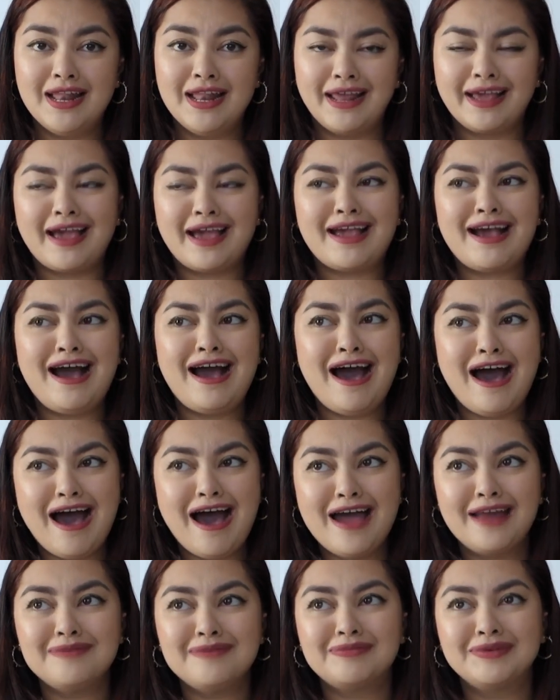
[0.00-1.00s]
Like, I
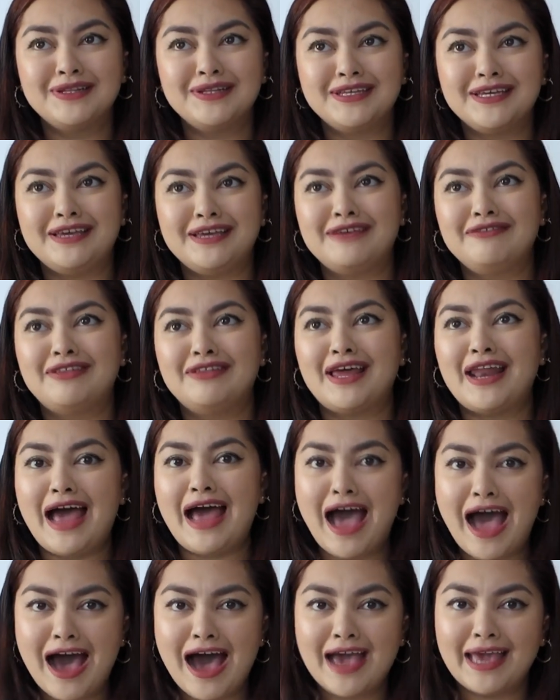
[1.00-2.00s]
can't believe that
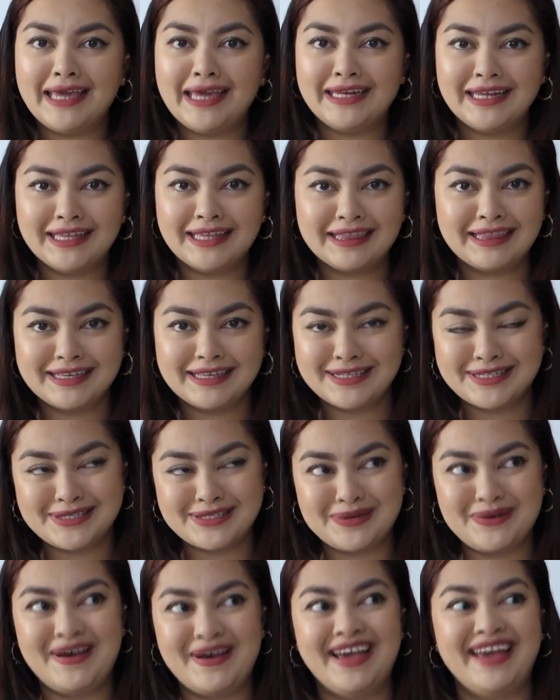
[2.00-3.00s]
I knit this
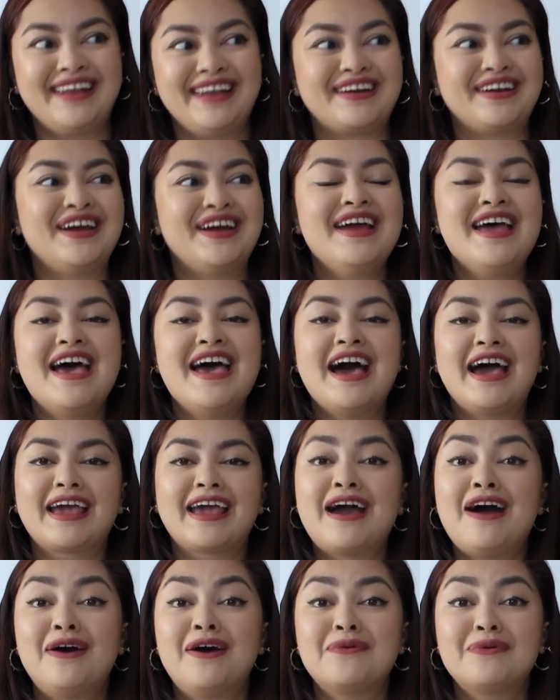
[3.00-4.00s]
sweater. I
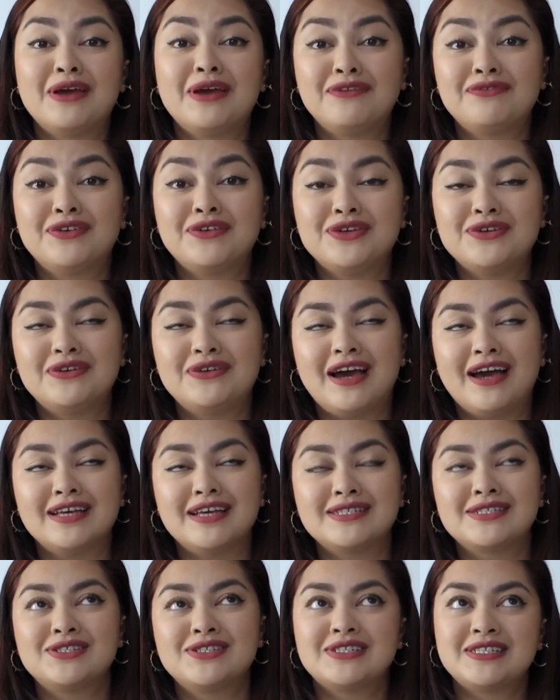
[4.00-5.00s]
can't wait for you
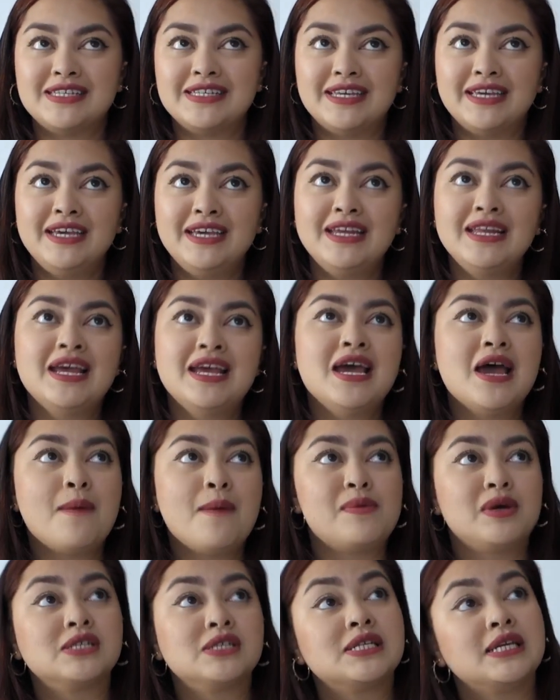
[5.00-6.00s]
guys to see it.
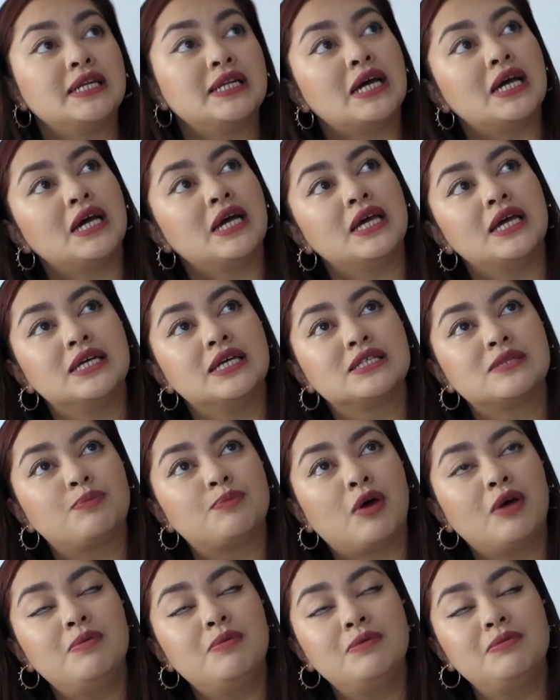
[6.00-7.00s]
Marzena is
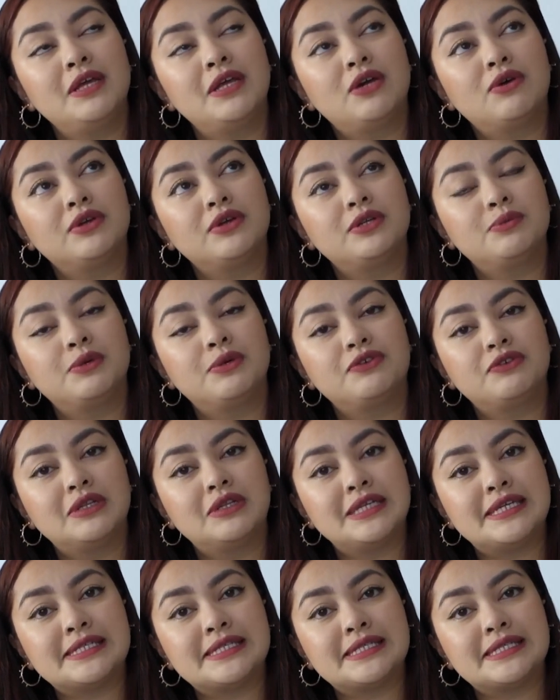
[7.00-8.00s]
probably going to be
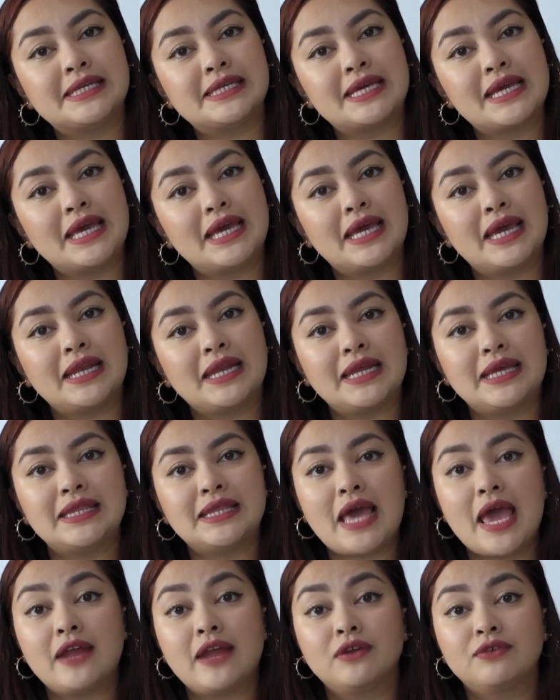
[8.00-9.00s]
releasing it
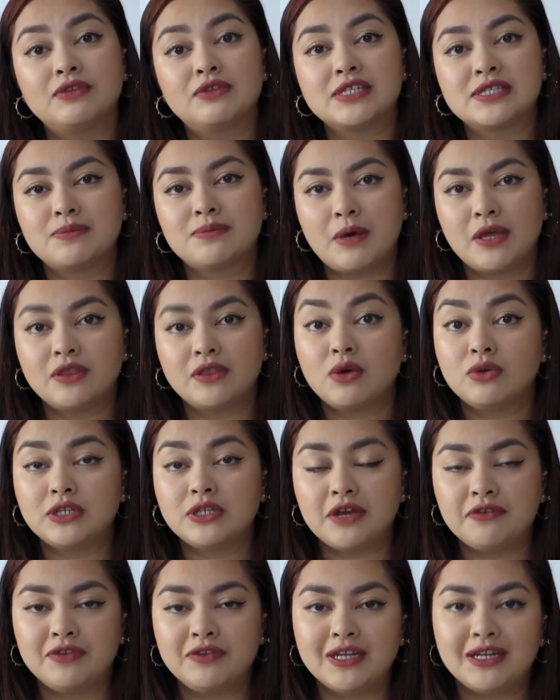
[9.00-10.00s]
either end of this month or
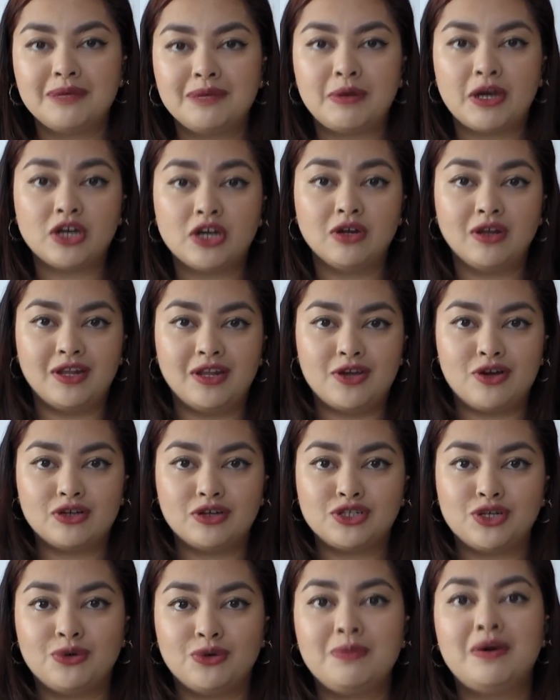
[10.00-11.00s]
definitely by early
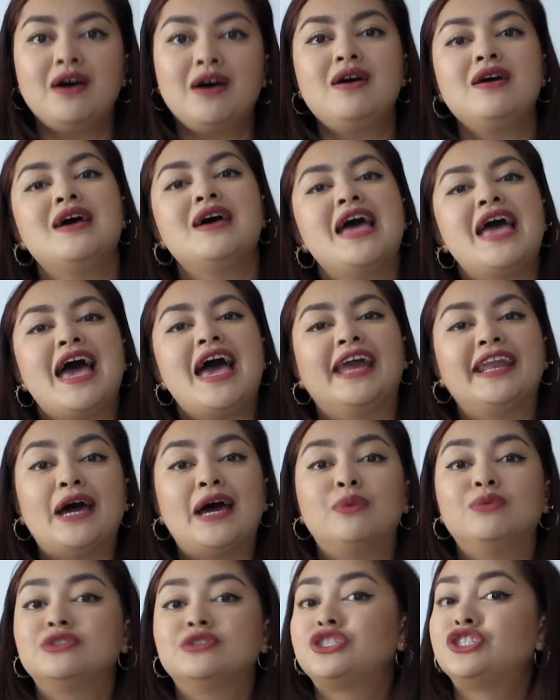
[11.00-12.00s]
October. And
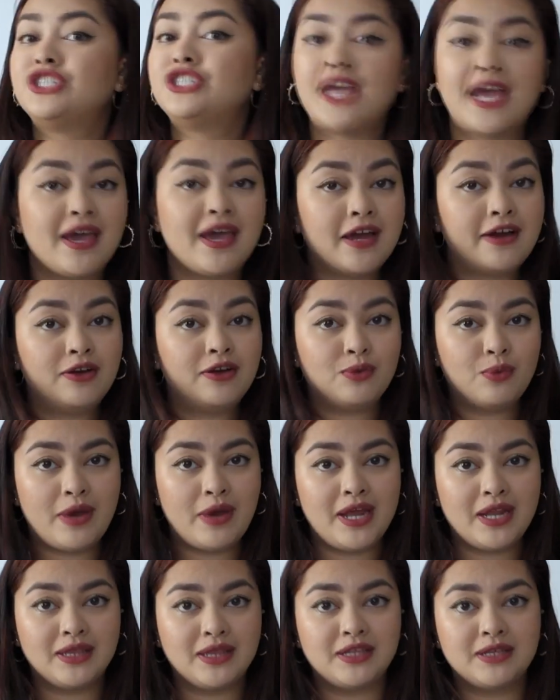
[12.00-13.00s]
I will share
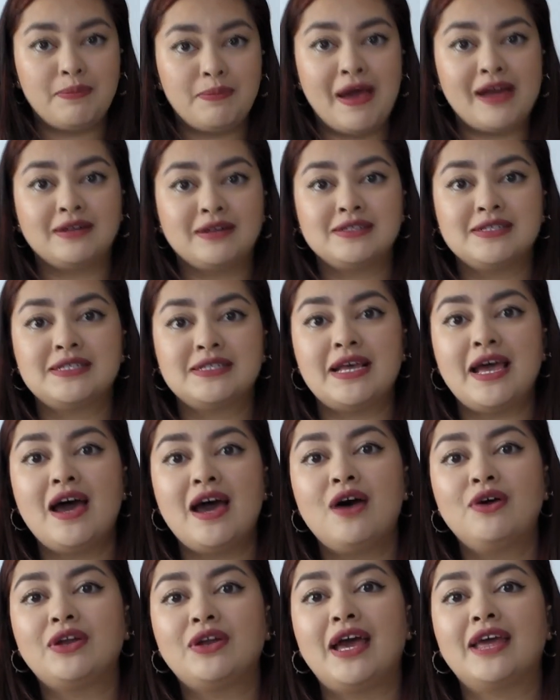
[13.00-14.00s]
when the pattern's
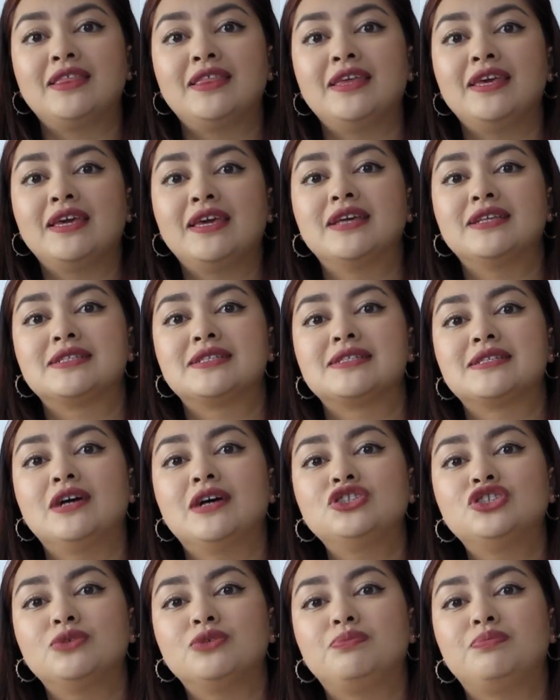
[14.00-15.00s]
out. I think it's
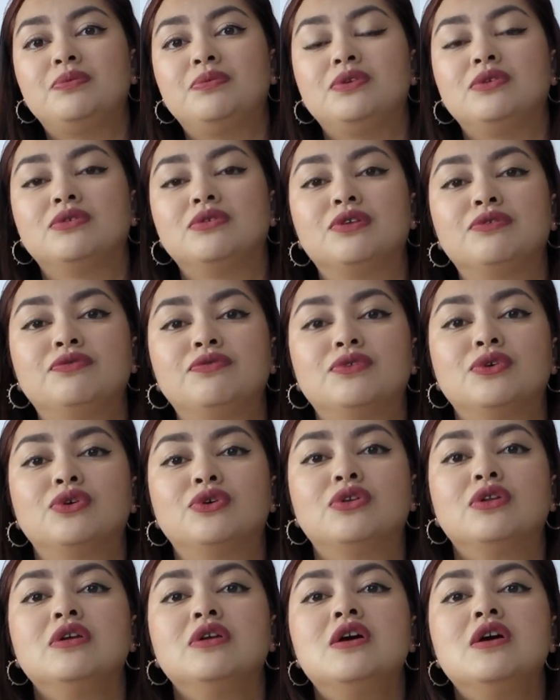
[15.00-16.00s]
such a
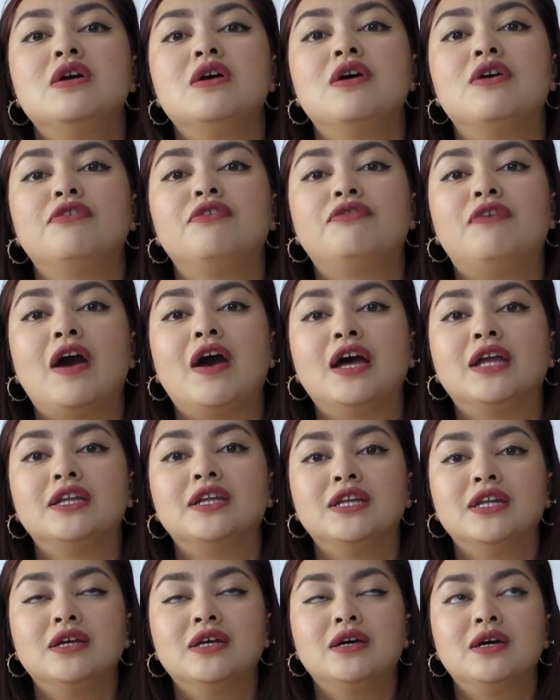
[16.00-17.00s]
beautiful,
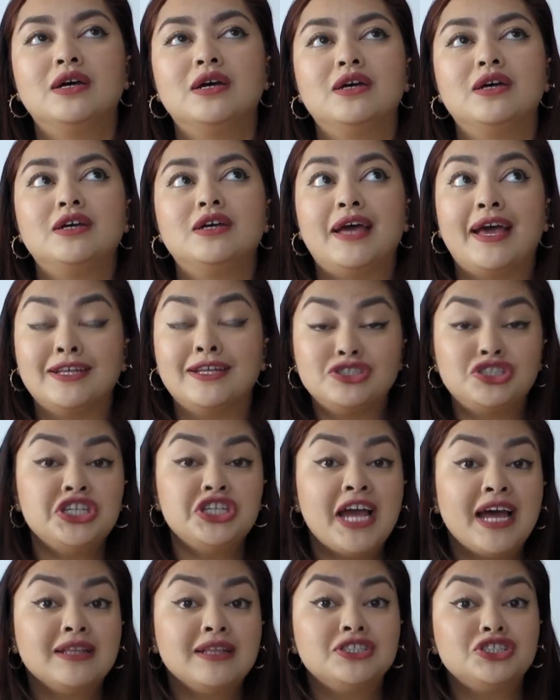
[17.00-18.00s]
fun, and
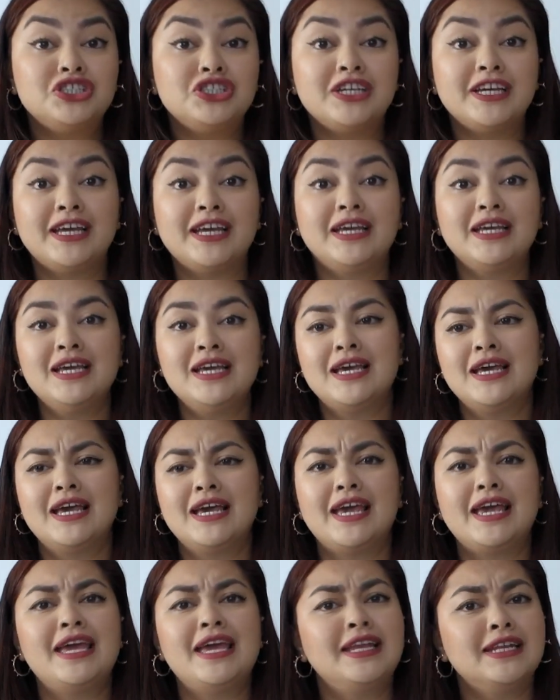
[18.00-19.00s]
challenging
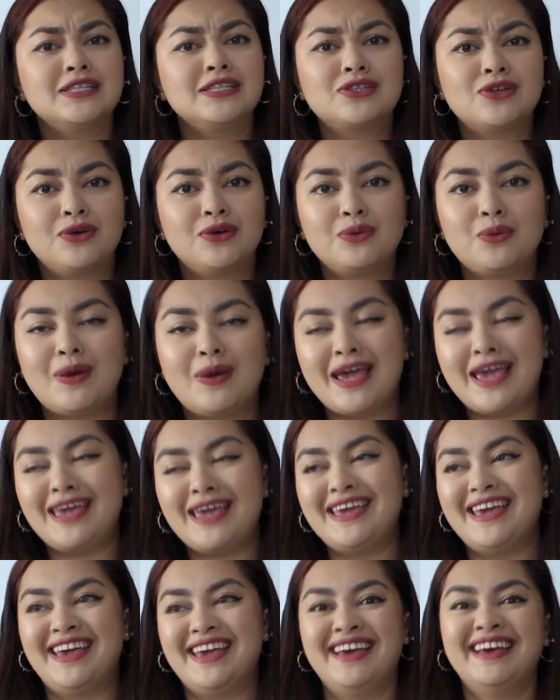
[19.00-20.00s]
in its own
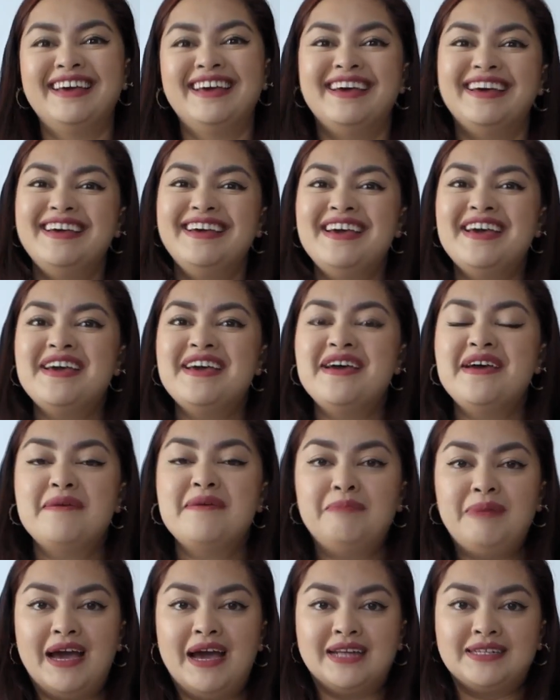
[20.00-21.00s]
way
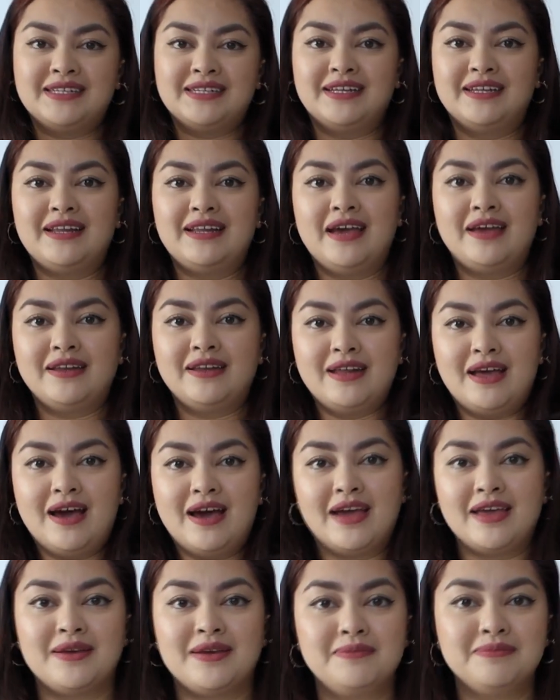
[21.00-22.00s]
pattern.
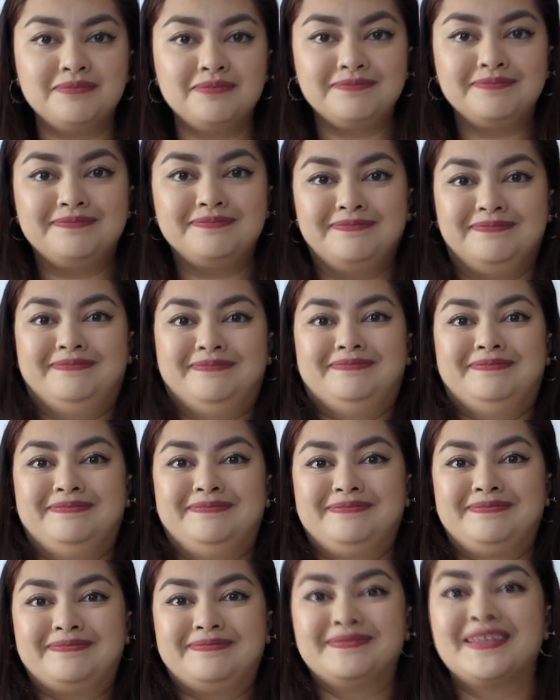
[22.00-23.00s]
And
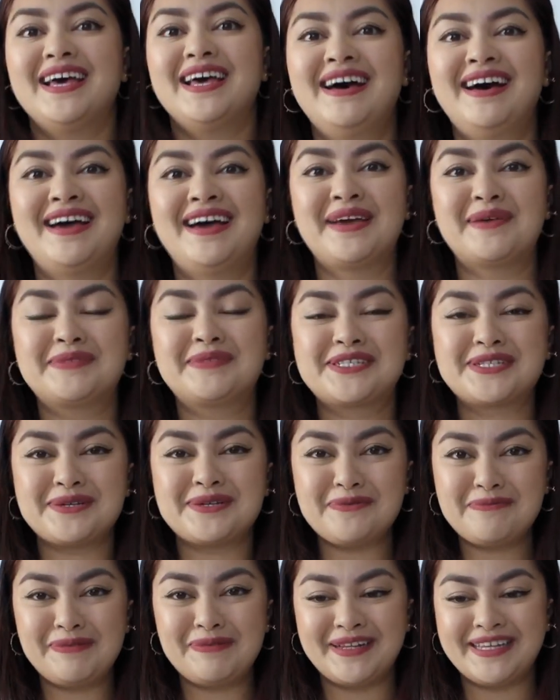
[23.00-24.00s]
I'm
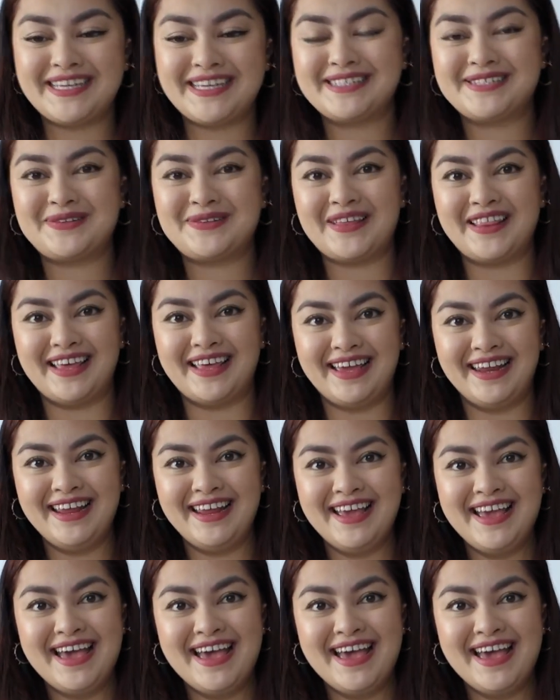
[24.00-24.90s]
so pleased with it.